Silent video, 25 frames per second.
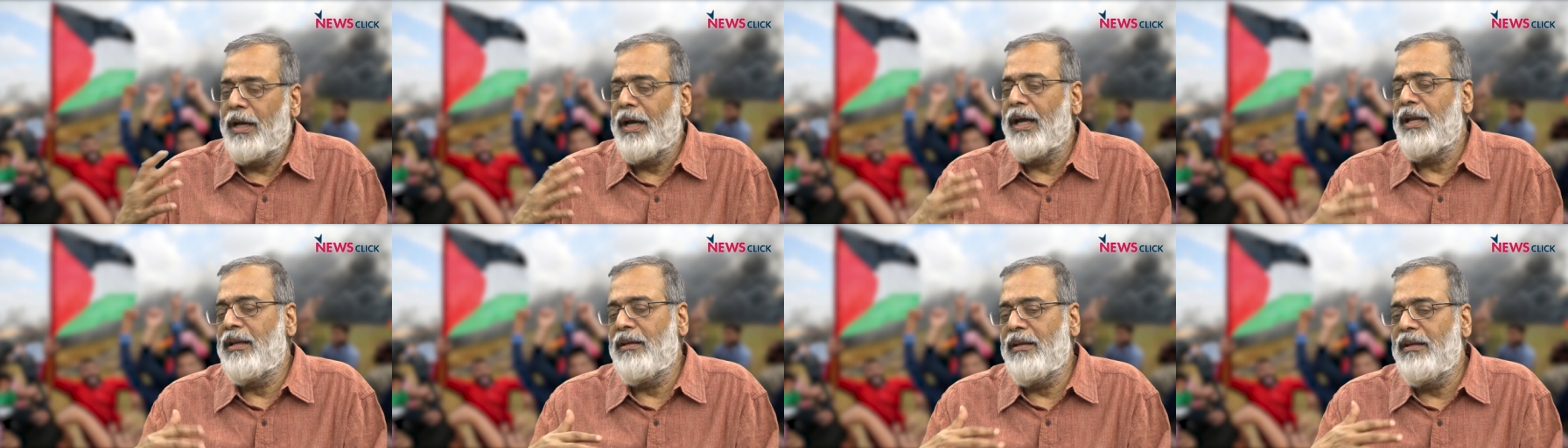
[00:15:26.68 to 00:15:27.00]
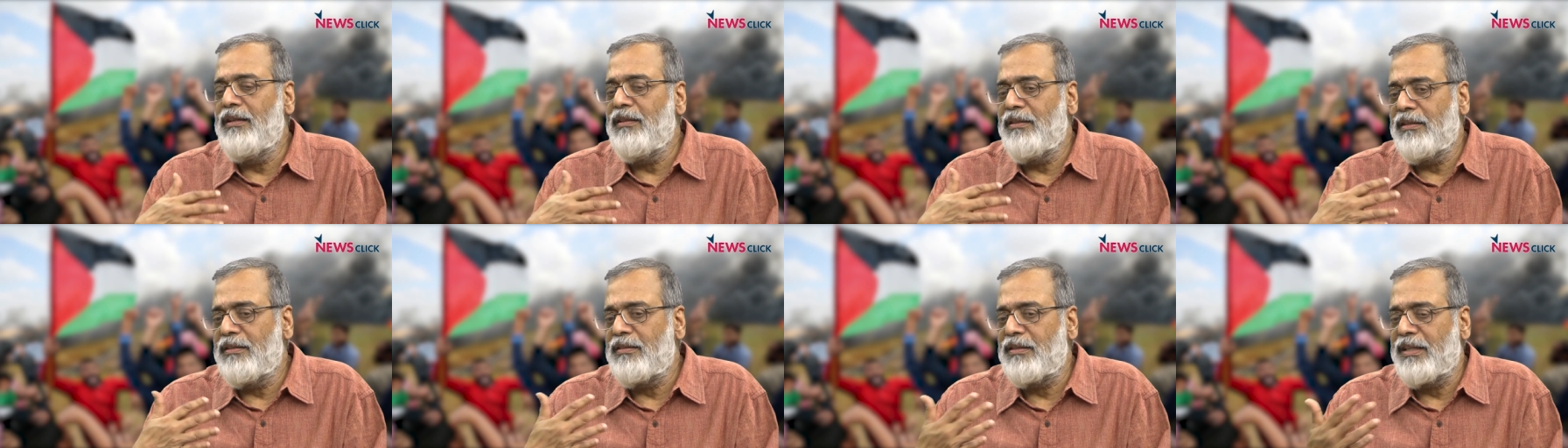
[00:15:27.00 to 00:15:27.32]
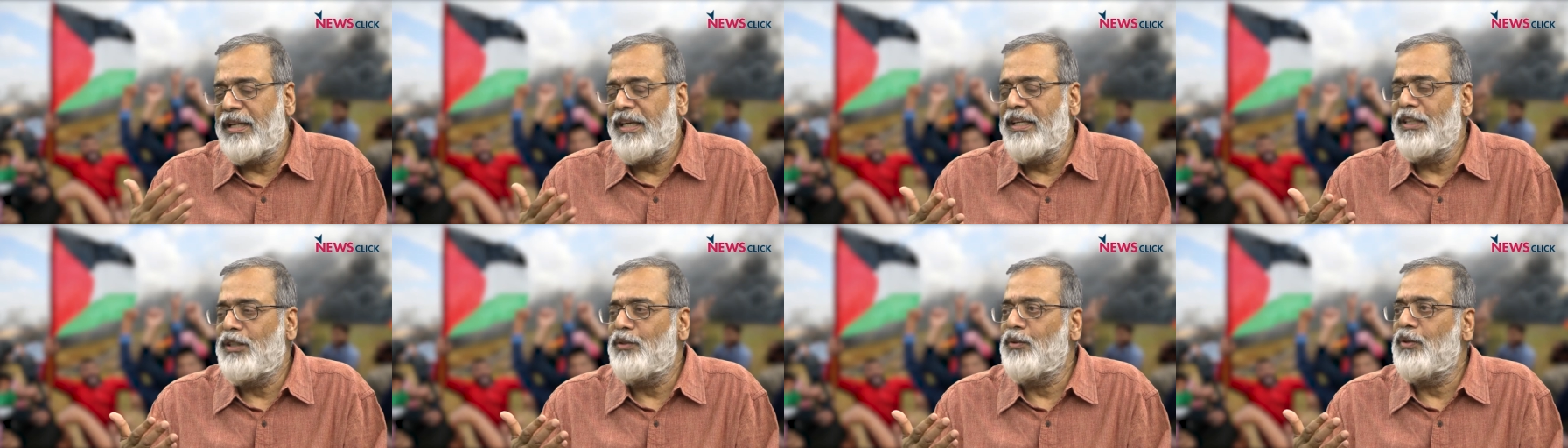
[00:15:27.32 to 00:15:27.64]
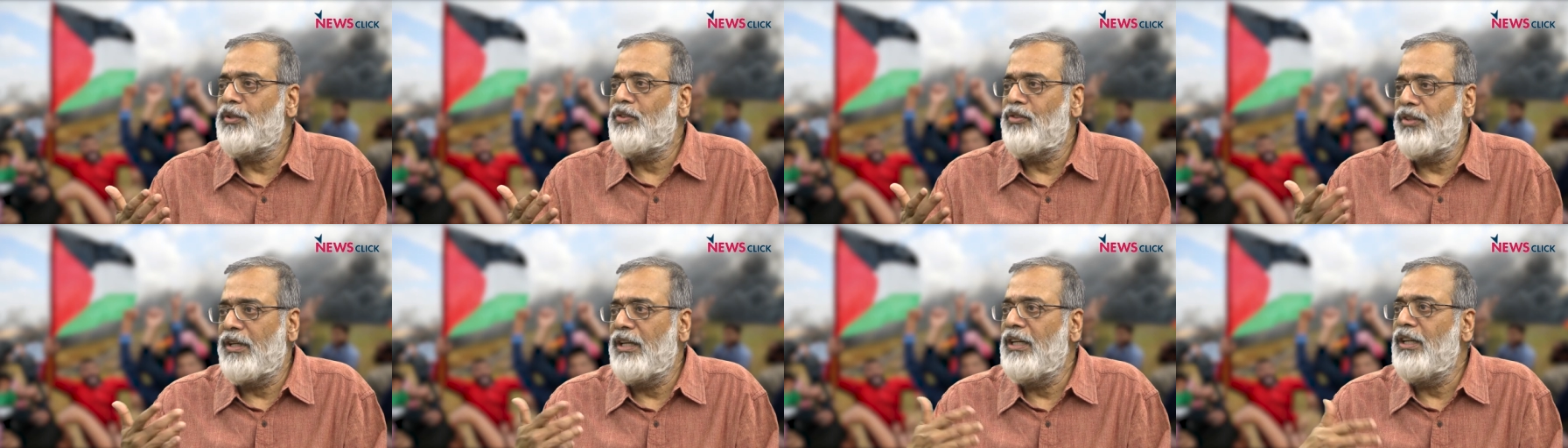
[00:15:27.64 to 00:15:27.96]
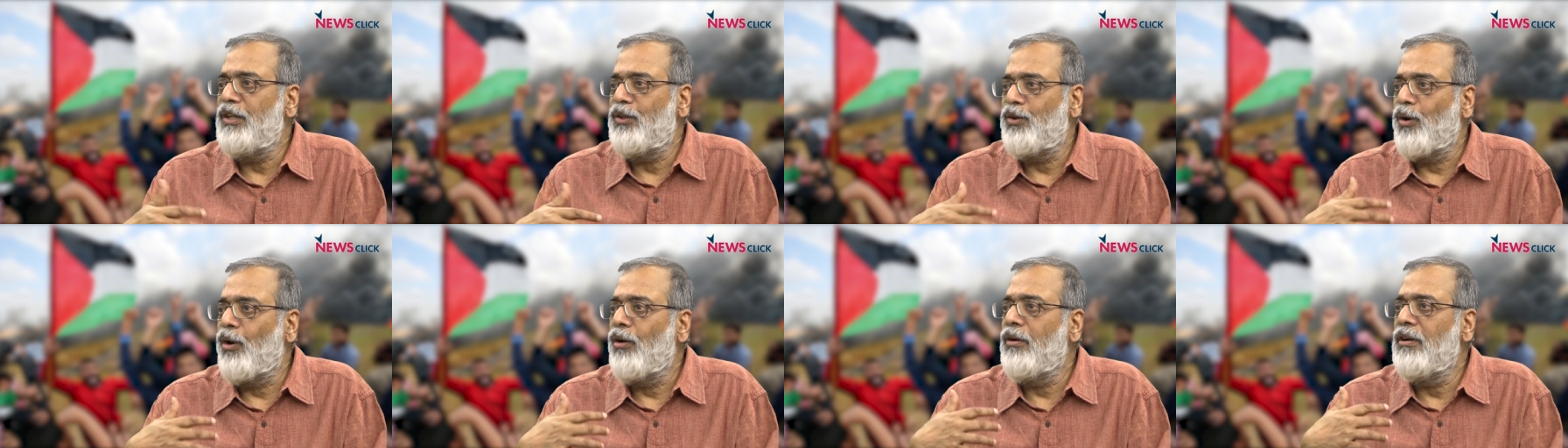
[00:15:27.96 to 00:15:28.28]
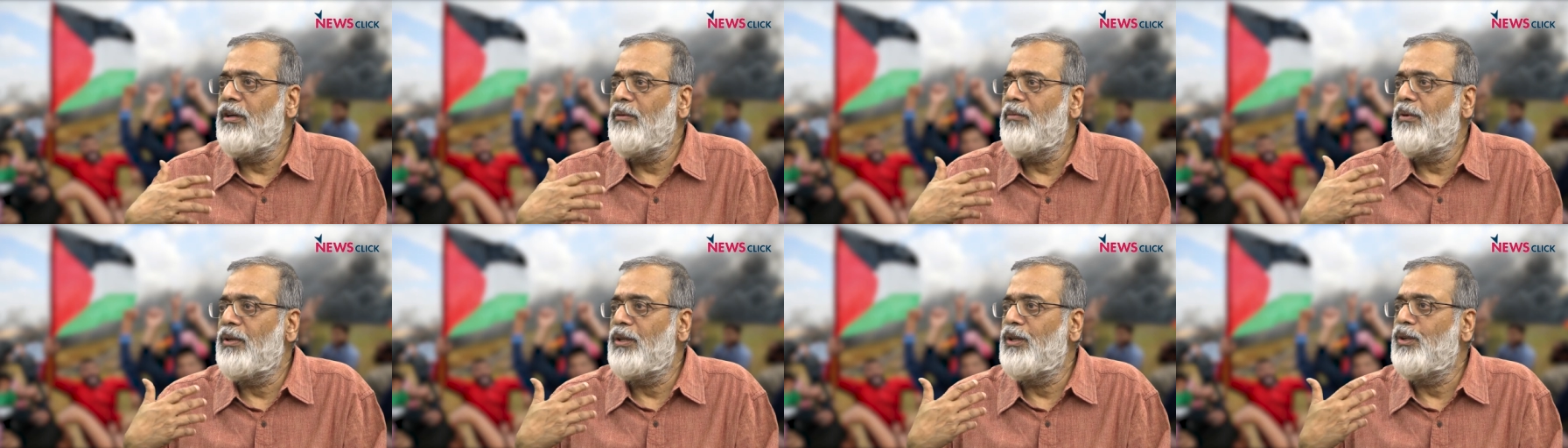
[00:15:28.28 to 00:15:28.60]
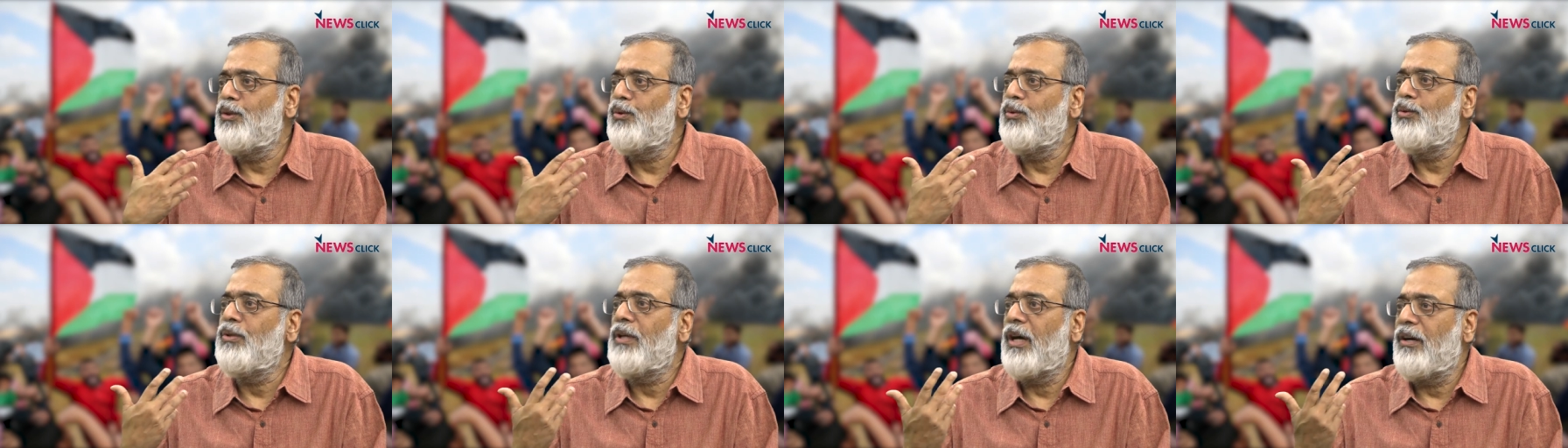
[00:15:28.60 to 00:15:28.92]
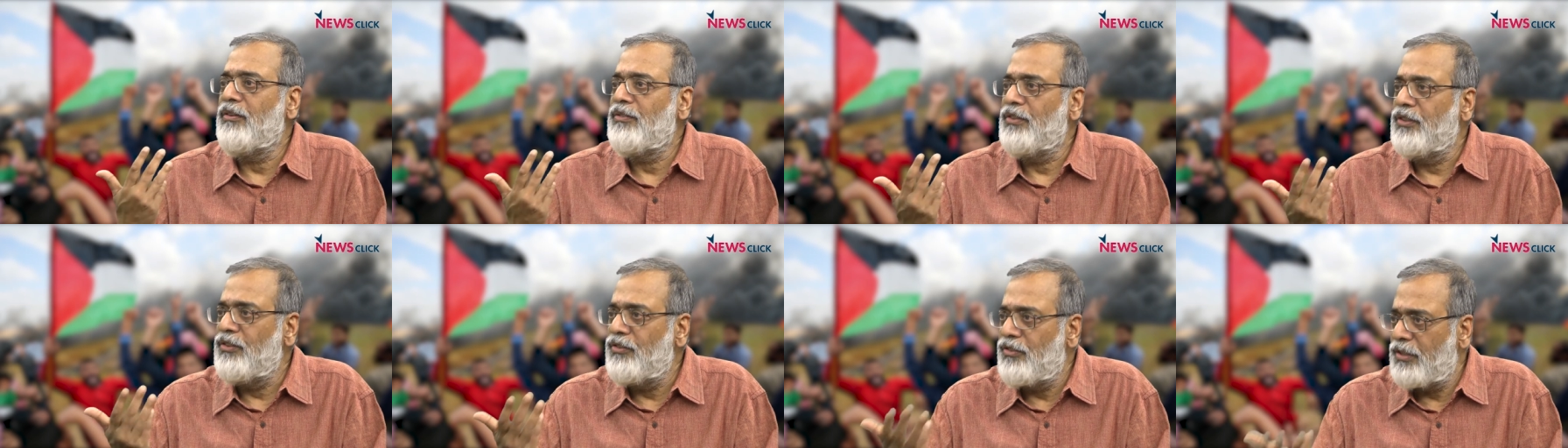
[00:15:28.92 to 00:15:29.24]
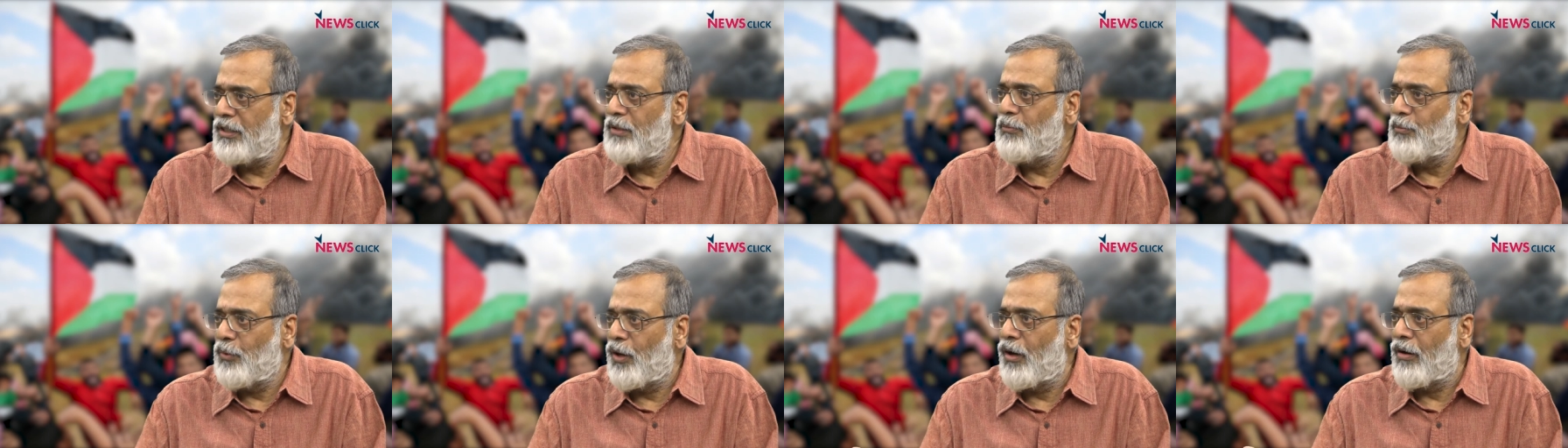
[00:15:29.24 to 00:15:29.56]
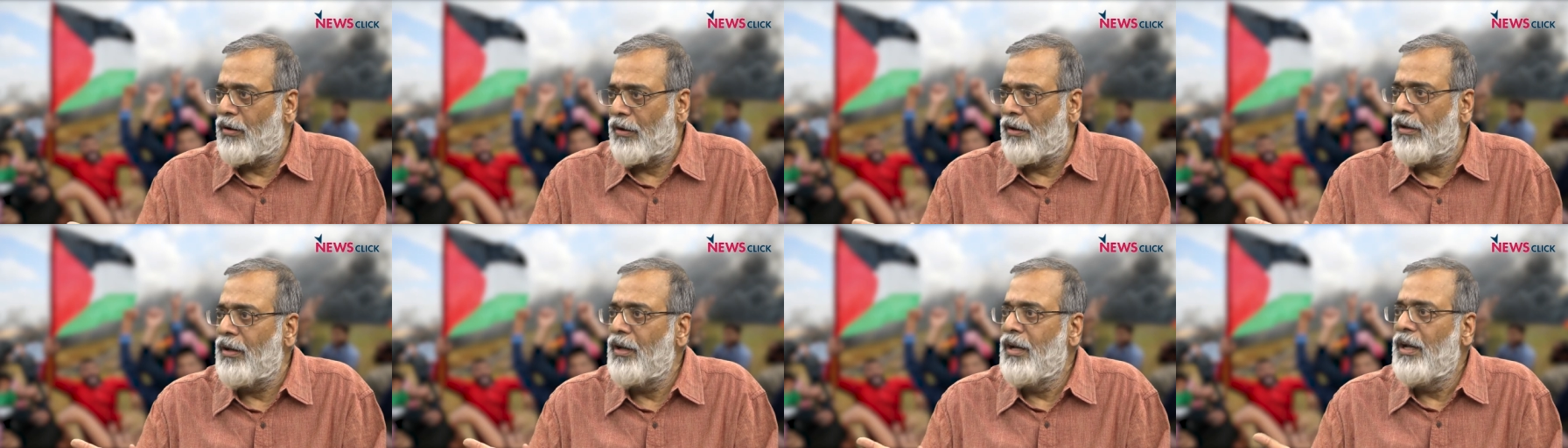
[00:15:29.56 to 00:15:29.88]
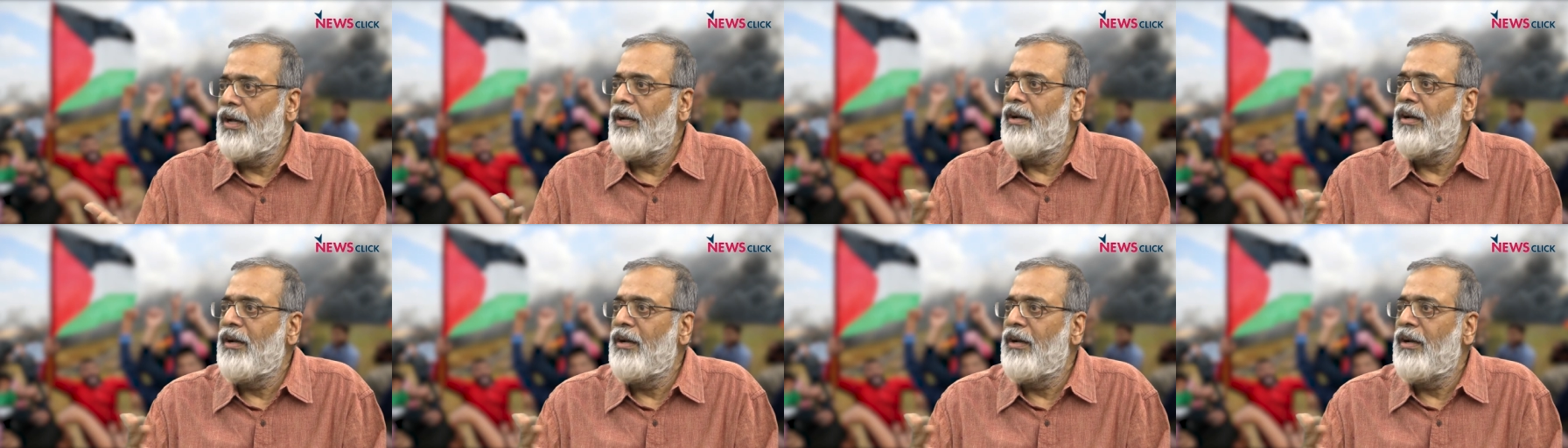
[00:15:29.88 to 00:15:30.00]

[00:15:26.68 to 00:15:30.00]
and in this case he was really talking about the 2003 model.